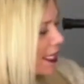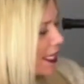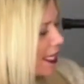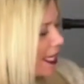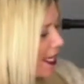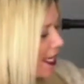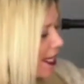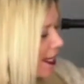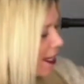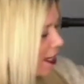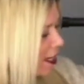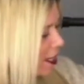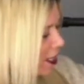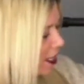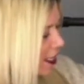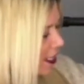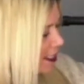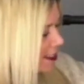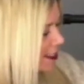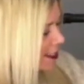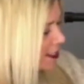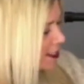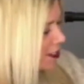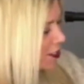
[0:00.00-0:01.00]
here,
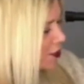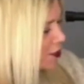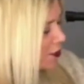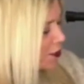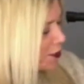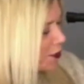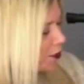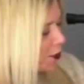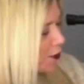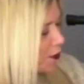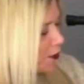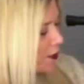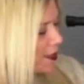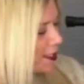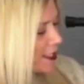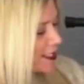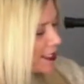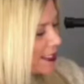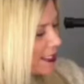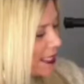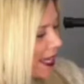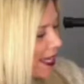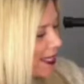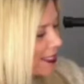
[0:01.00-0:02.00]
is to the
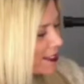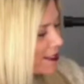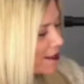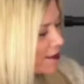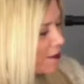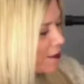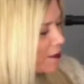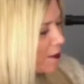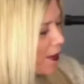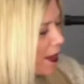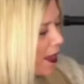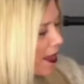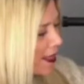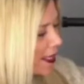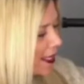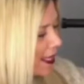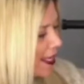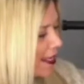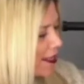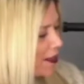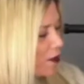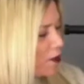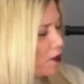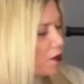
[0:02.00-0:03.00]
size of the
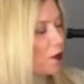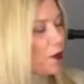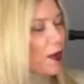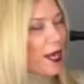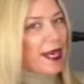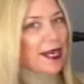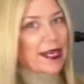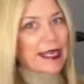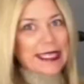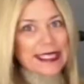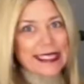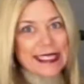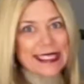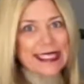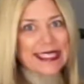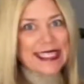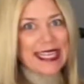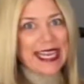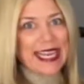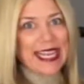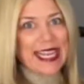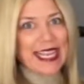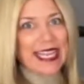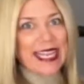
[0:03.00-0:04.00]
pocket, where it's
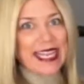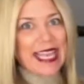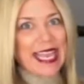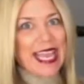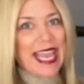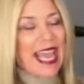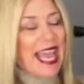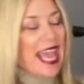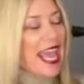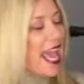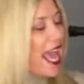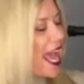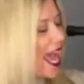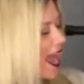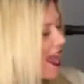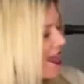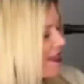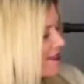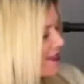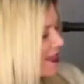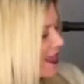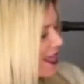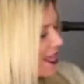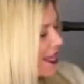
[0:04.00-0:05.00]
sitting,
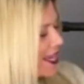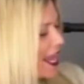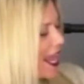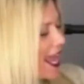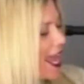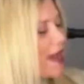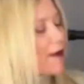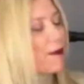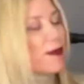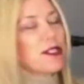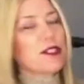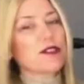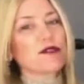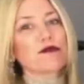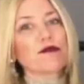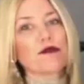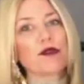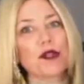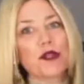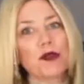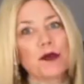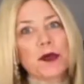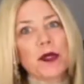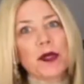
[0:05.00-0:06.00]
and then how much
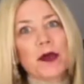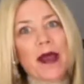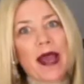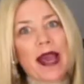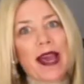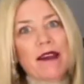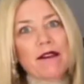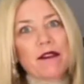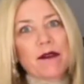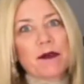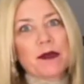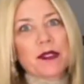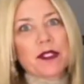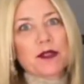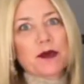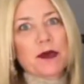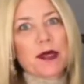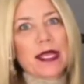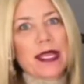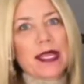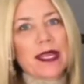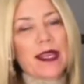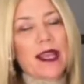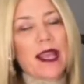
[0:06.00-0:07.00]
room you have in
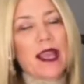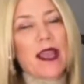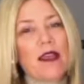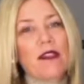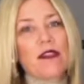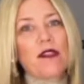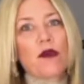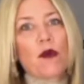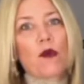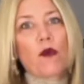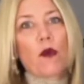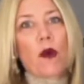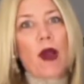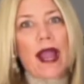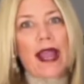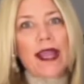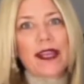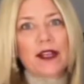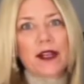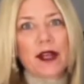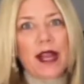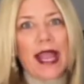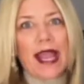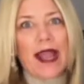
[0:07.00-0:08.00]
between. The
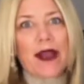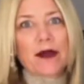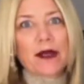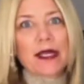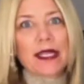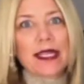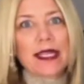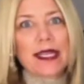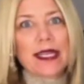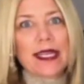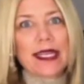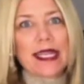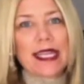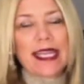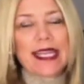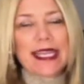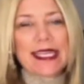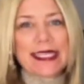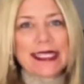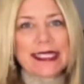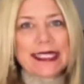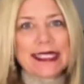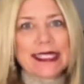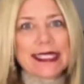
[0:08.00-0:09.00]
wider out it
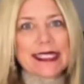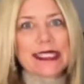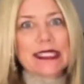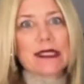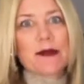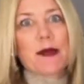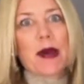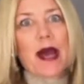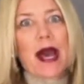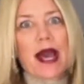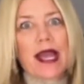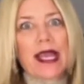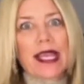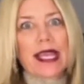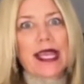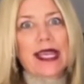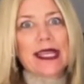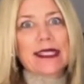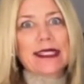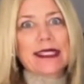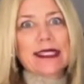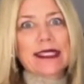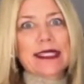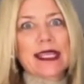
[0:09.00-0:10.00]
is, the
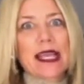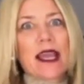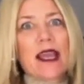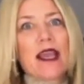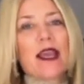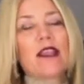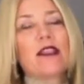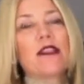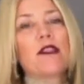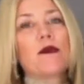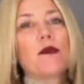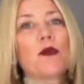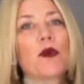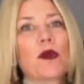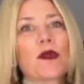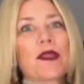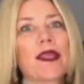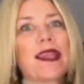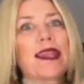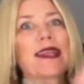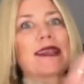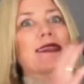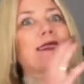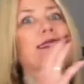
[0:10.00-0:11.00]
pockets, the more
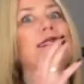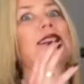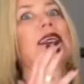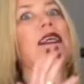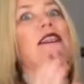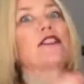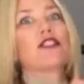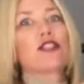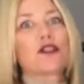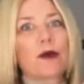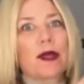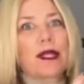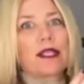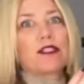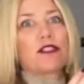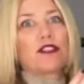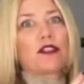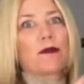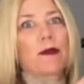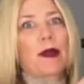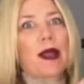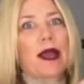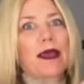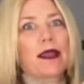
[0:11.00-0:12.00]
that accentuates
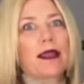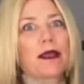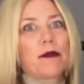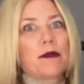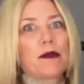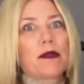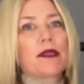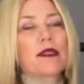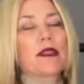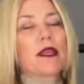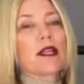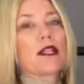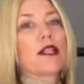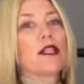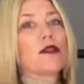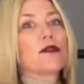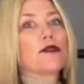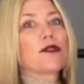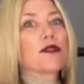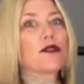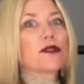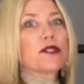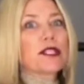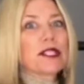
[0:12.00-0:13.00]
your bottom. The
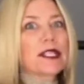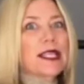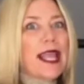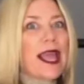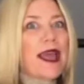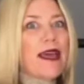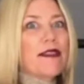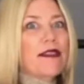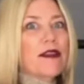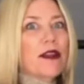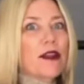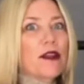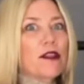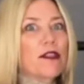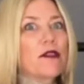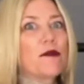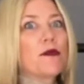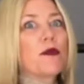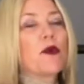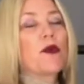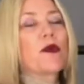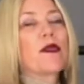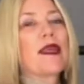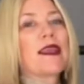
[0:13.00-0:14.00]
closer together, the
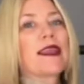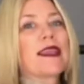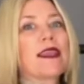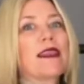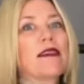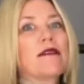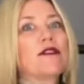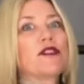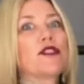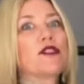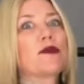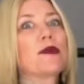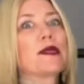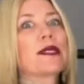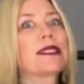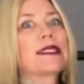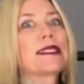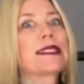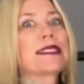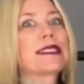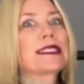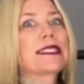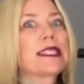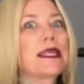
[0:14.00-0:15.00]
more that gives you a
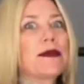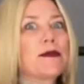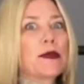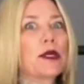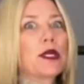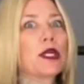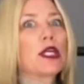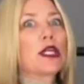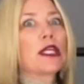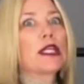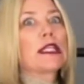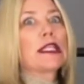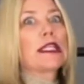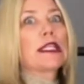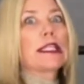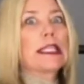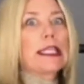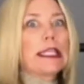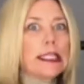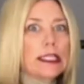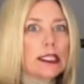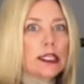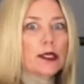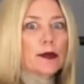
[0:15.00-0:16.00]
slimmer,
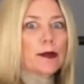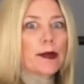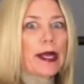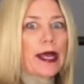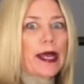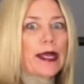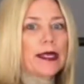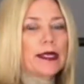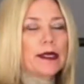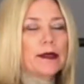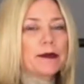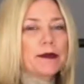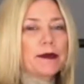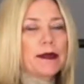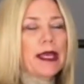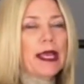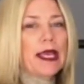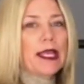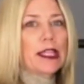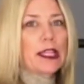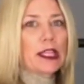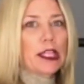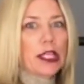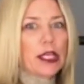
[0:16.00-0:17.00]
leaner bottom
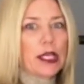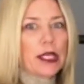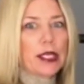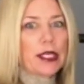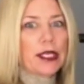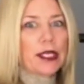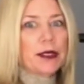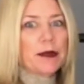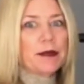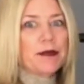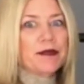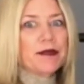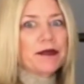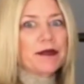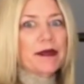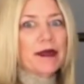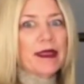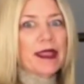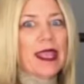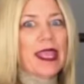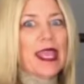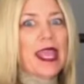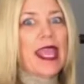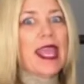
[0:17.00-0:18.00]
and look.
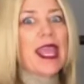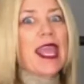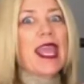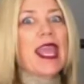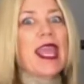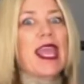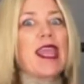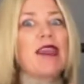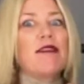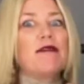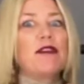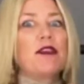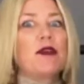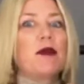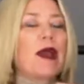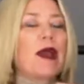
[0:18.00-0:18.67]
If you